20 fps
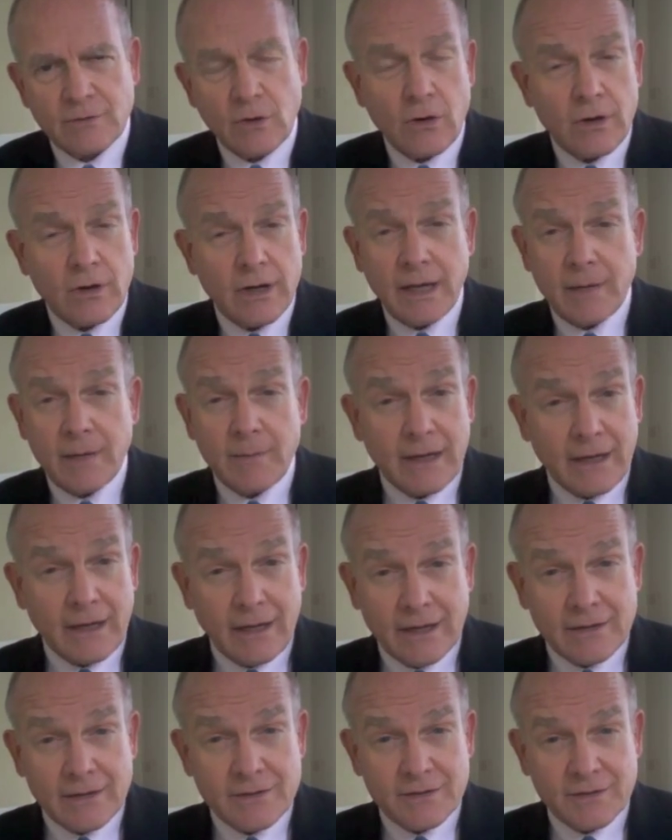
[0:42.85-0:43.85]
or any
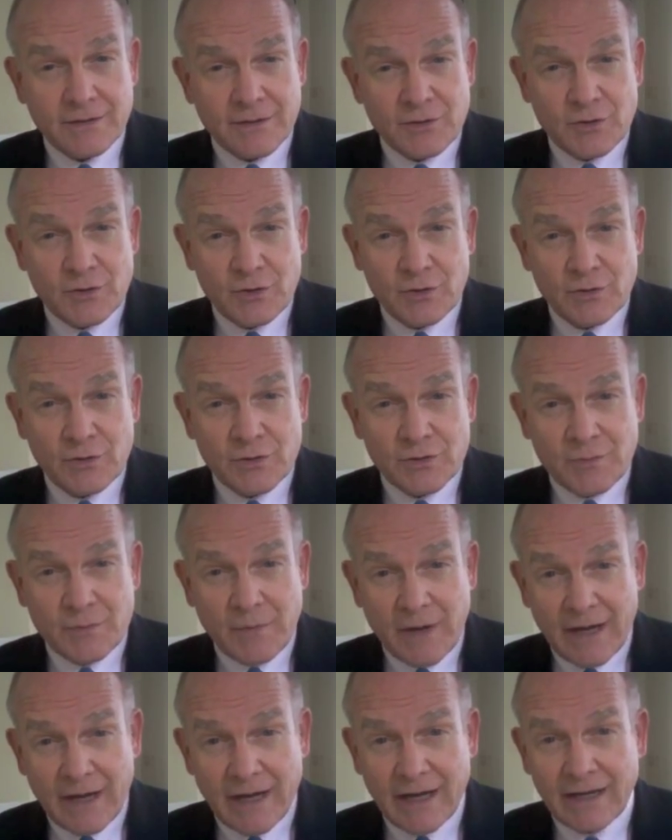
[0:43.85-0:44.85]
medication that's used
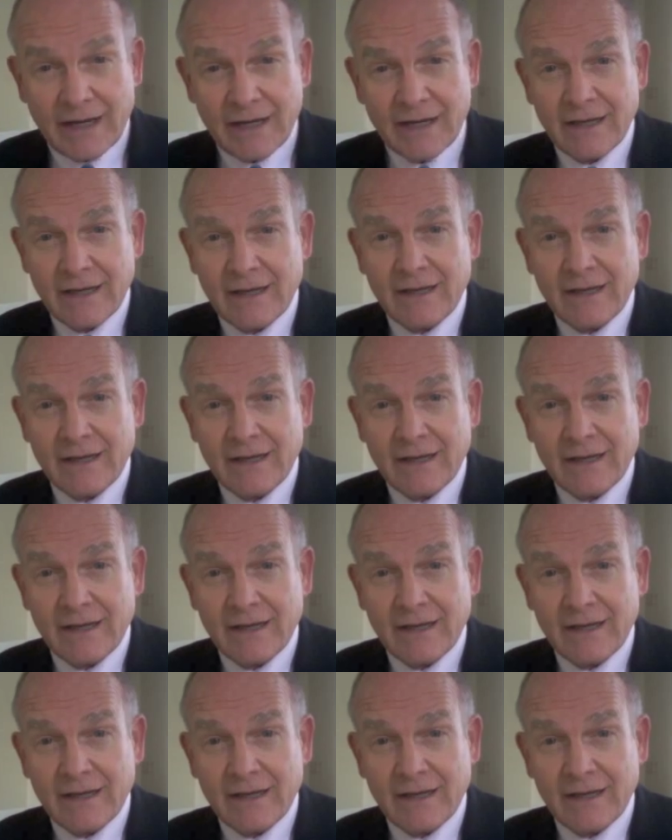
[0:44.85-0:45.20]
by